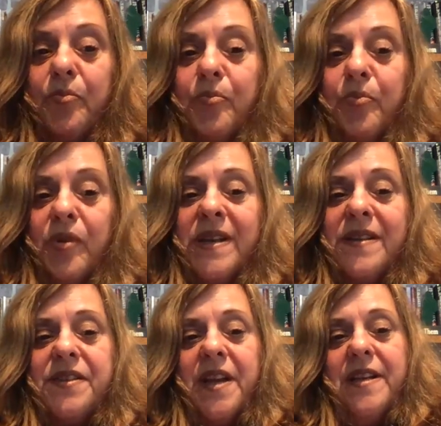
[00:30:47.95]
bring
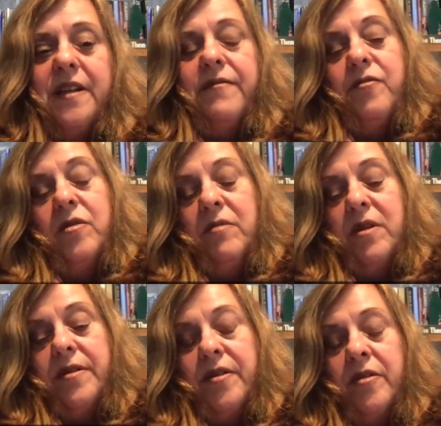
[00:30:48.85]
this idea
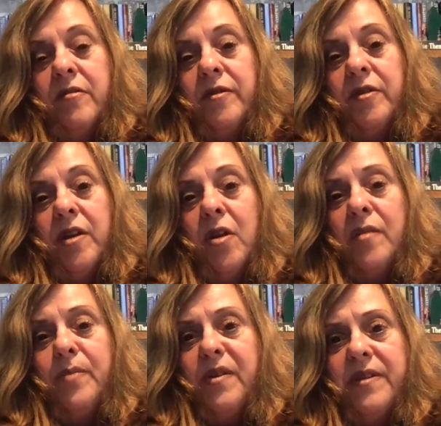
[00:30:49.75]
forward over a long
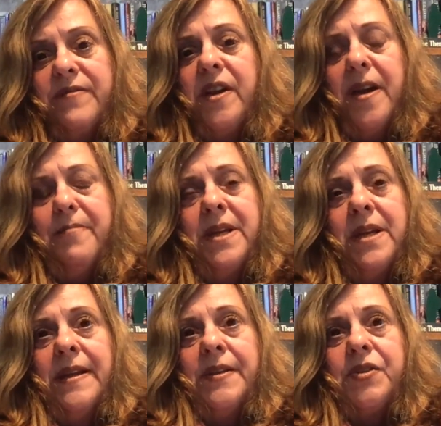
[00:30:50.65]
period of time.
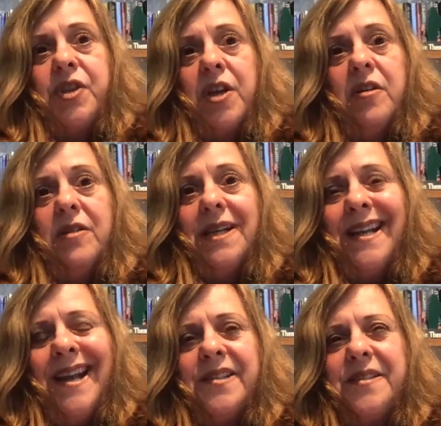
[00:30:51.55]
So it
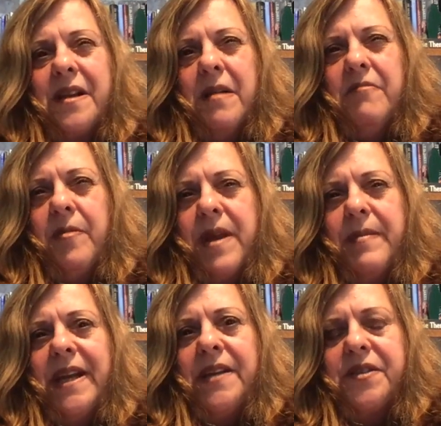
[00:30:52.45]
has to come from them, and
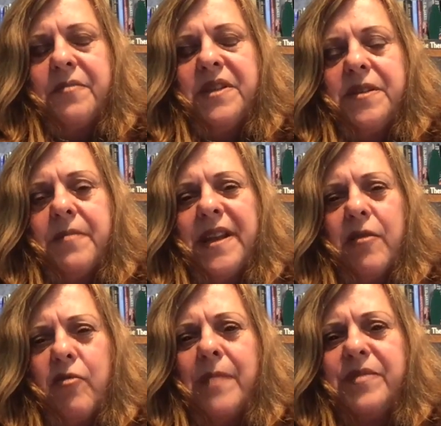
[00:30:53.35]
it has to be something that
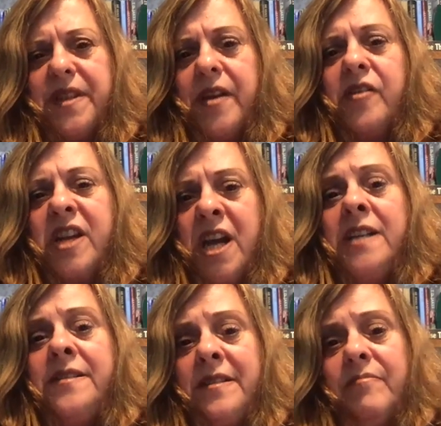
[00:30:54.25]
grabs their
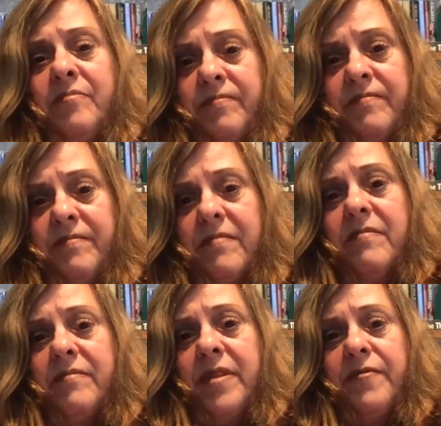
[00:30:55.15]
gut
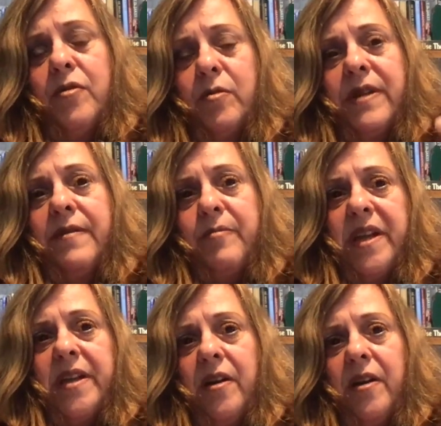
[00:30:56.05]
before we even begin our